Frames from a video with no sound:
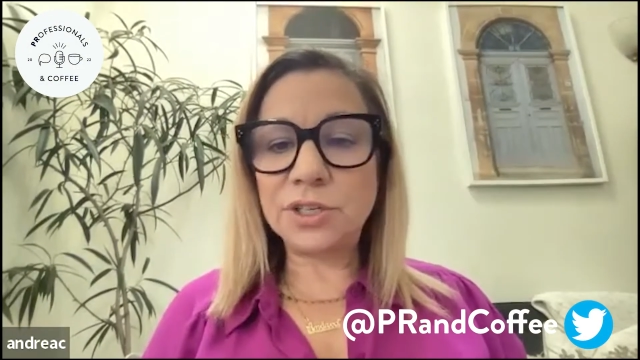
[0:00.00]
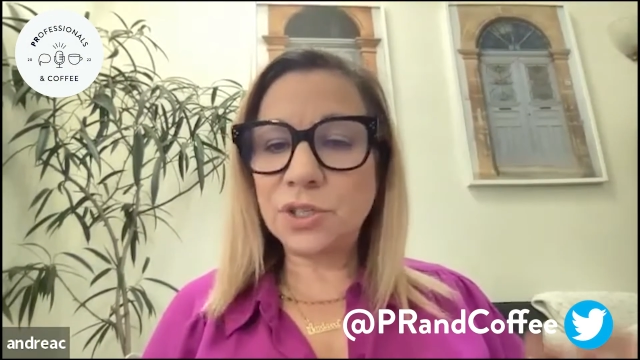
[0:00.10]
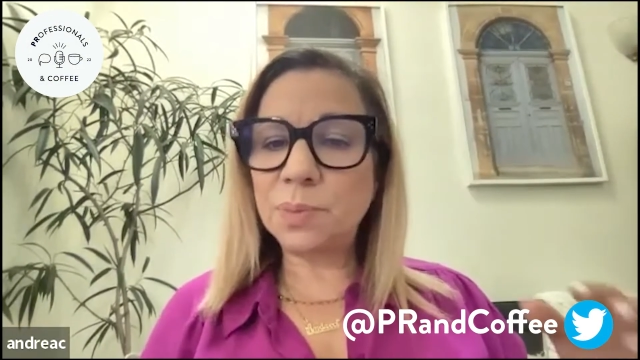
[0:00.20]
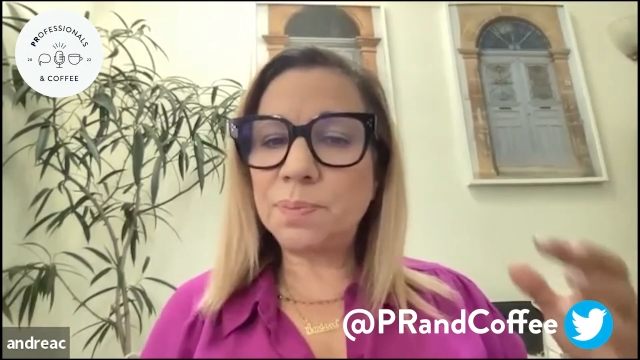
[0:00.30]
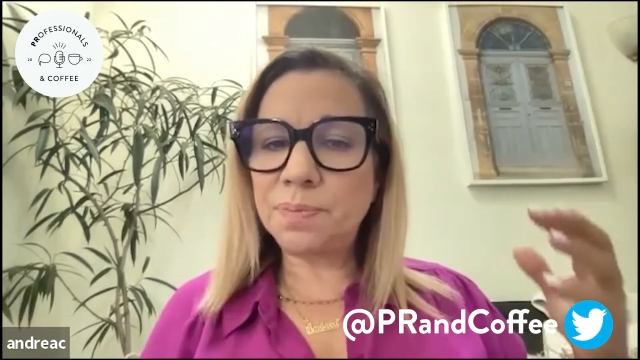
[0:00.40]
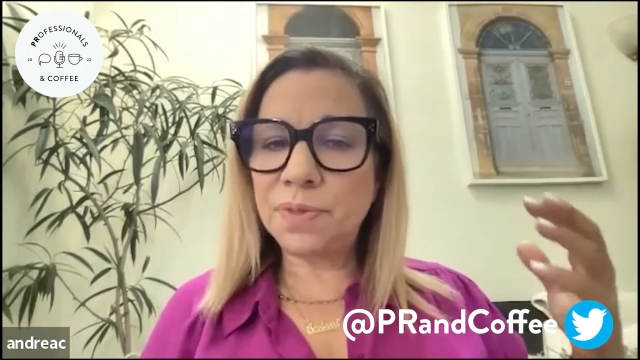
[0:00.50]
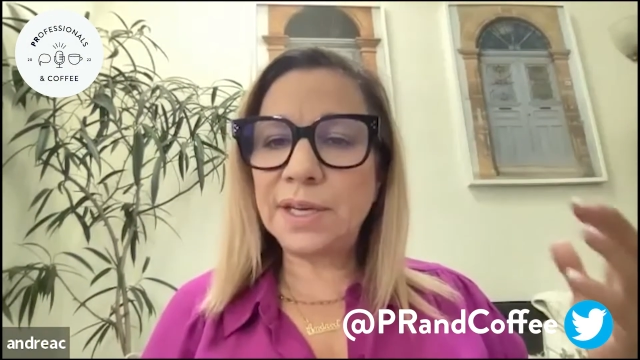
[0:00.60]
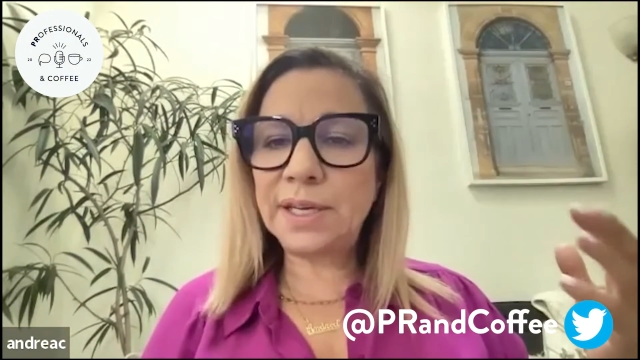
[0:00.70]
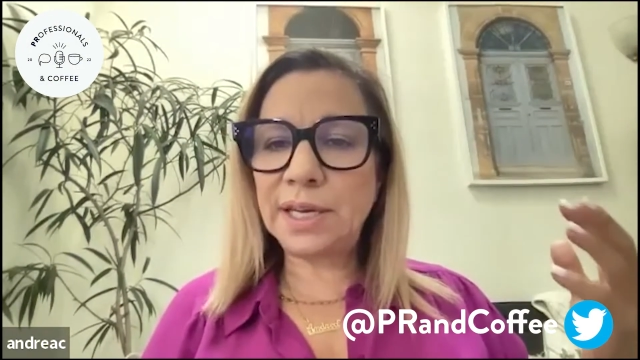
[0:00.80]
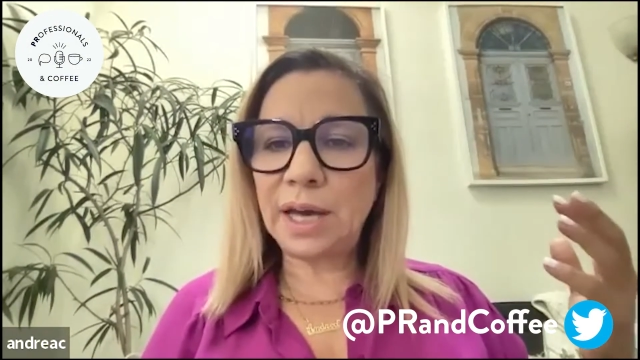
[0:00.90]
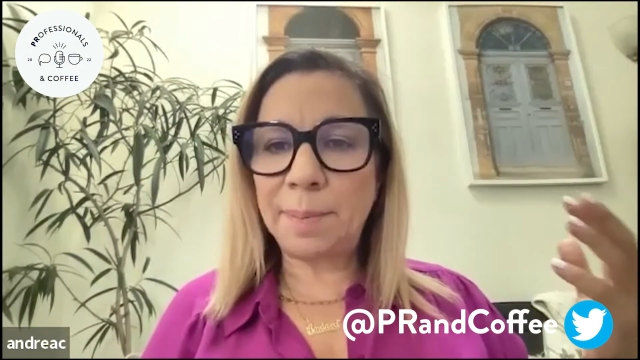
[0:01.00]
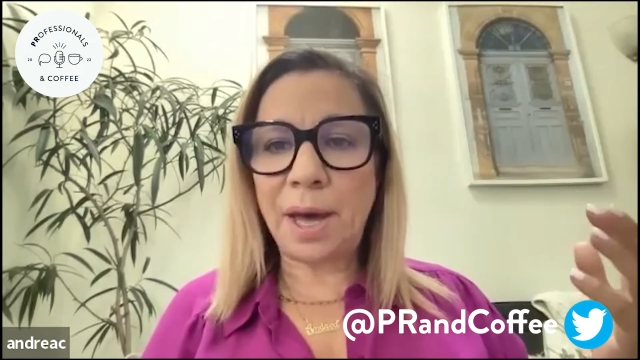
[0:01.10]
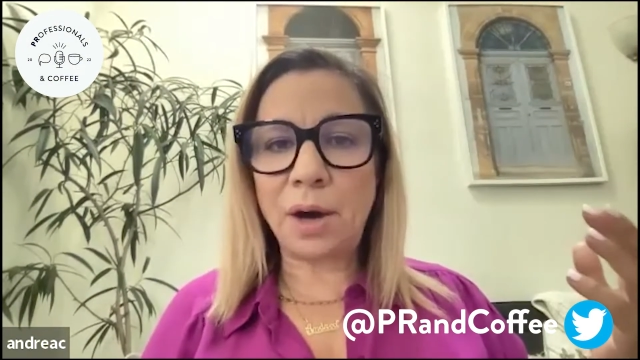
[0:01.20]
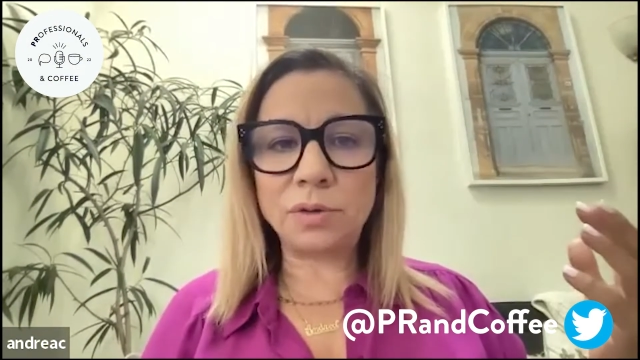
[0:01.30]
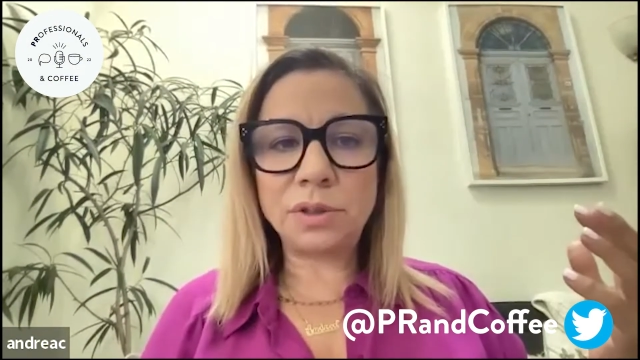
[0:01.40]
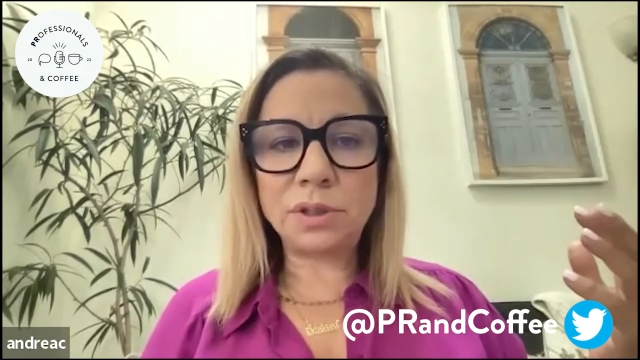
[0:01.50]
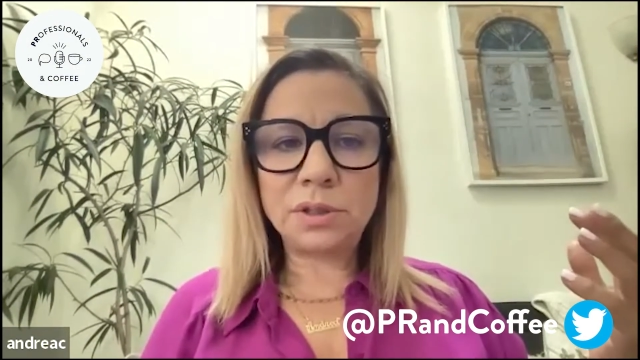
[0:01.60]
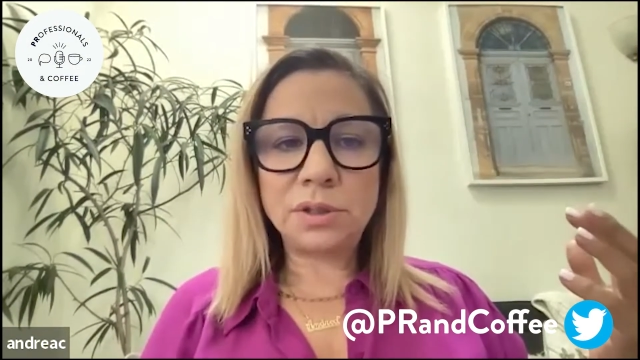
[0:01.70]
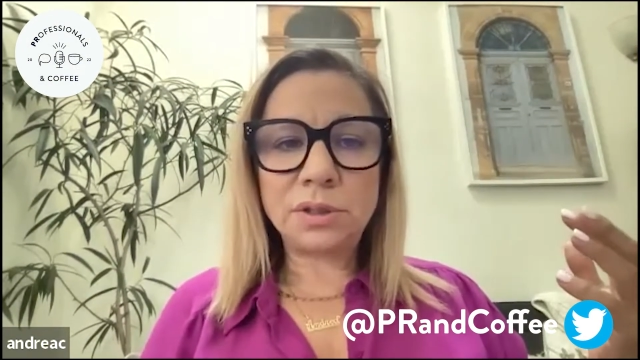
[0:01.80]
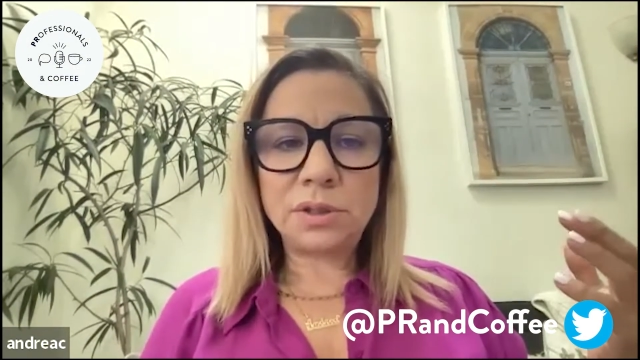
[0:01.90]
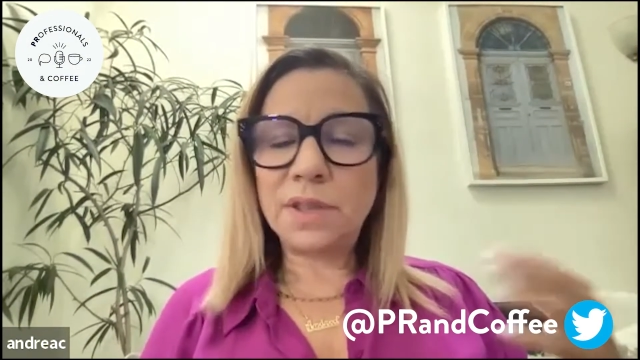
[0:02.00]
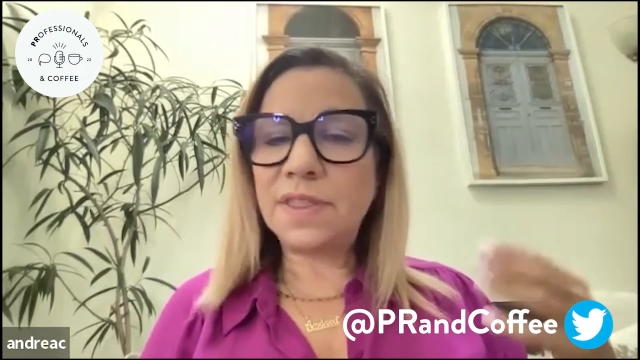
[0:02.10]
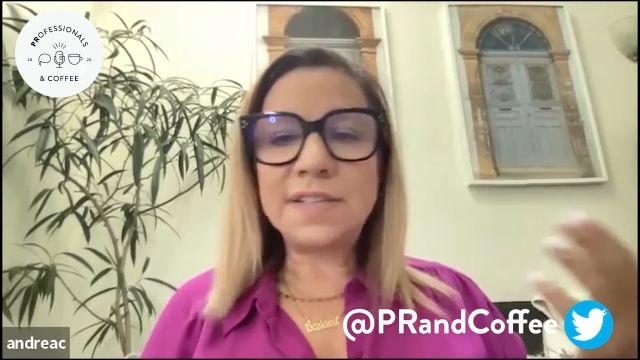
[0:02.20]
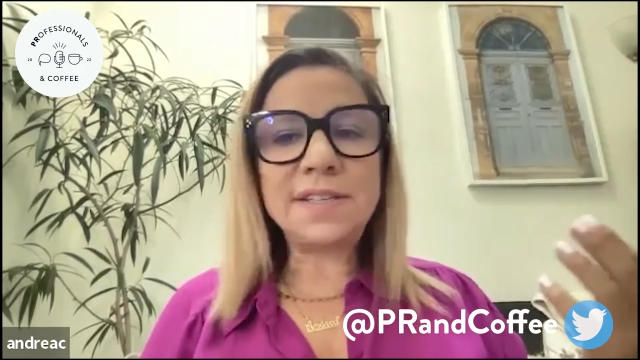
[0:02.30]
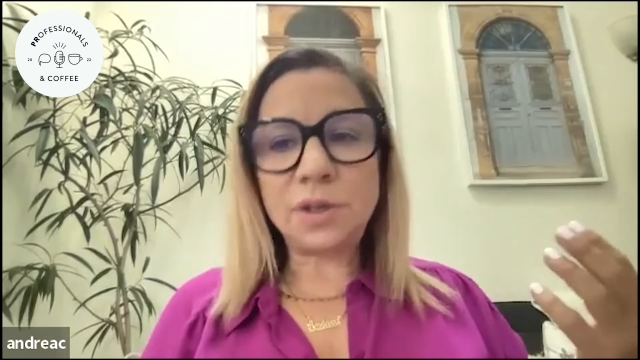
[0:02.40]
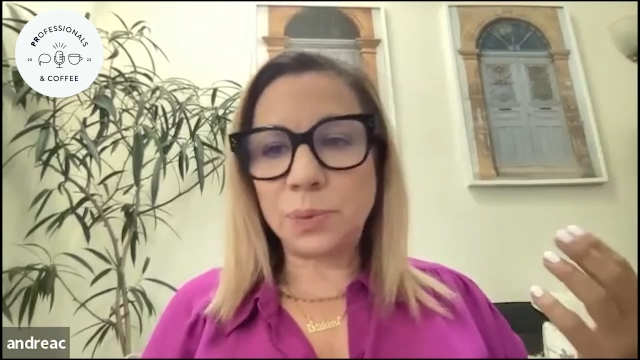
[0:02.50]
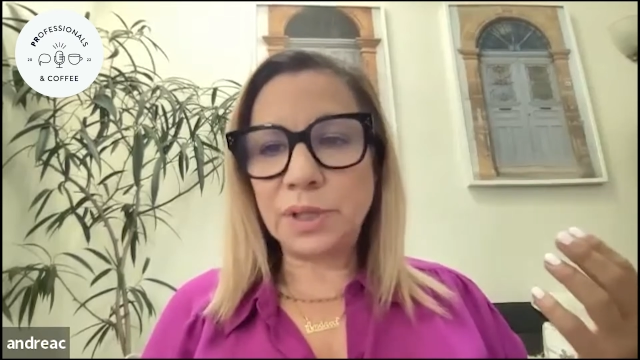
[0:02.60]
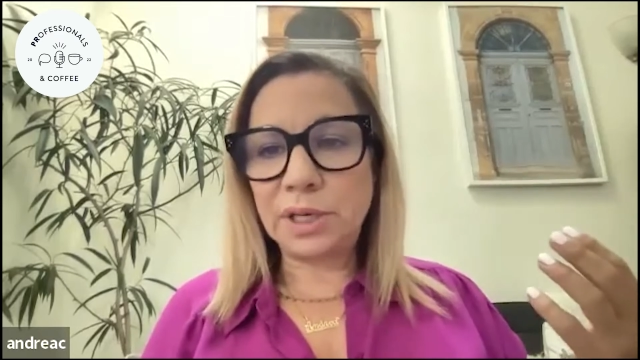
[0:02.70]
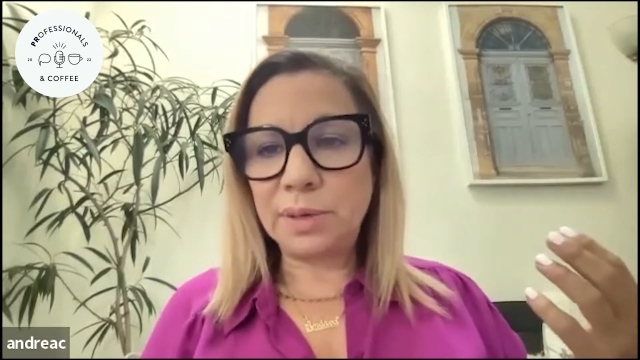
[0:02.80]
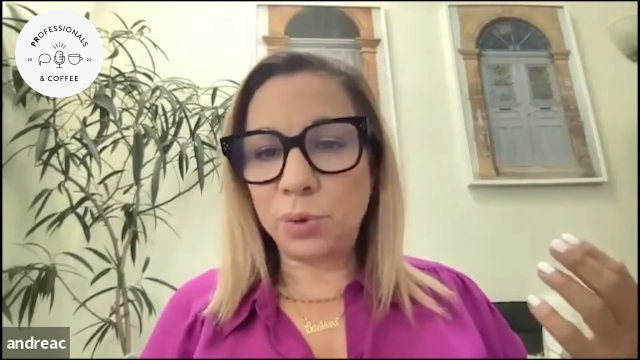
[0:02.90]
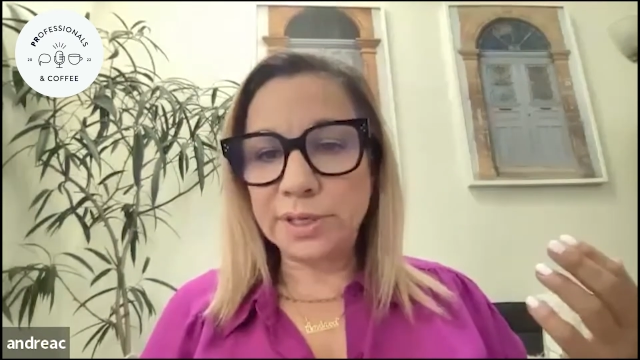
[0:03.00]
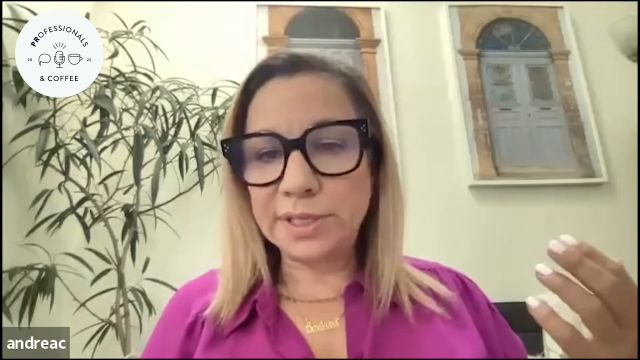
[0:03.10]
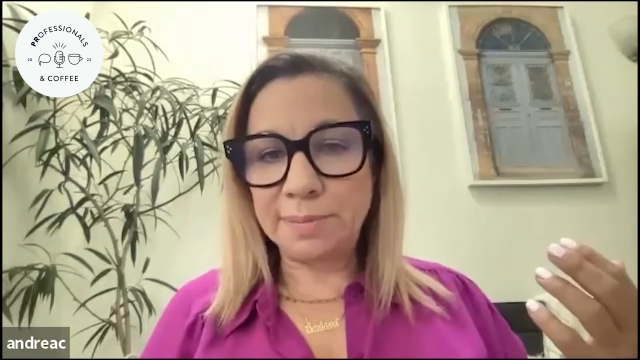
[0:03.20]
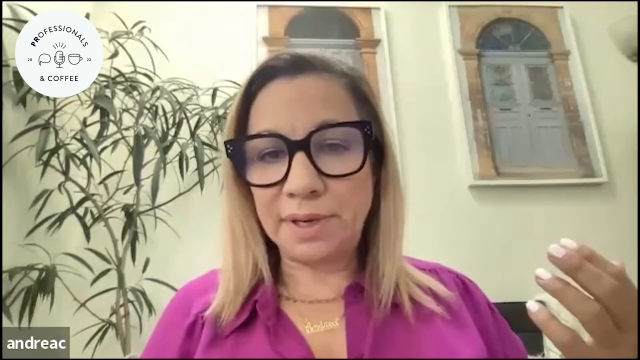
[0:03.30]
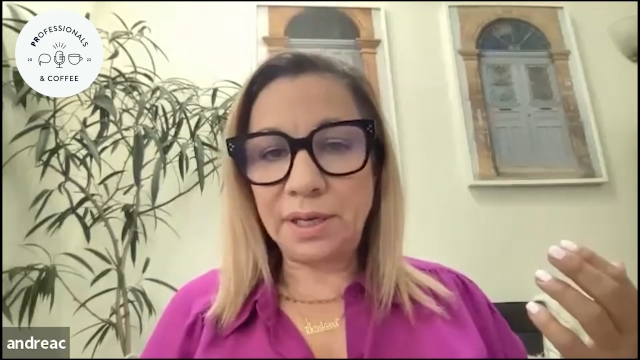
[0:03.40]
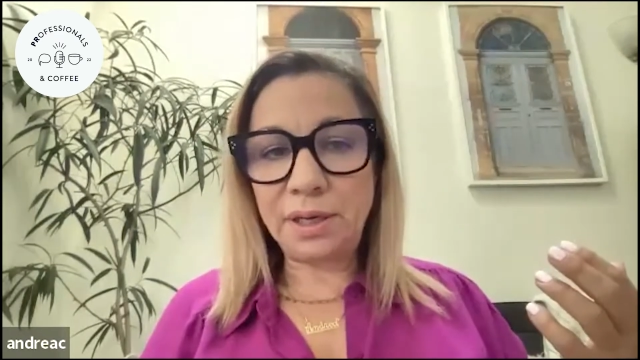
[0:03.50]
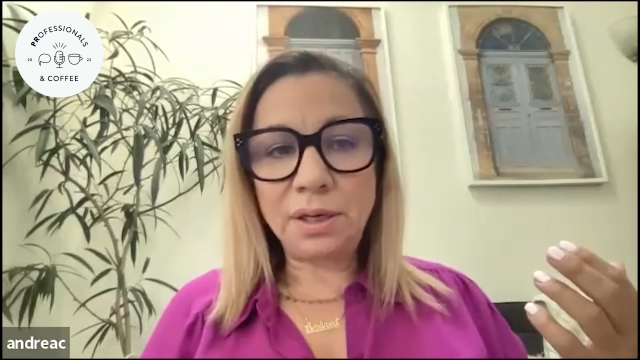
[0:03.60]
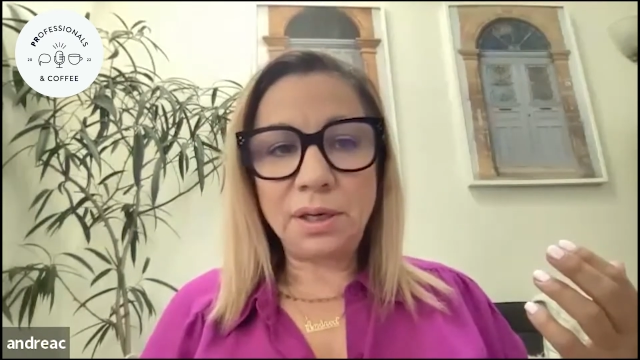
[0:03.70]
So thinking about the things that are really important to me,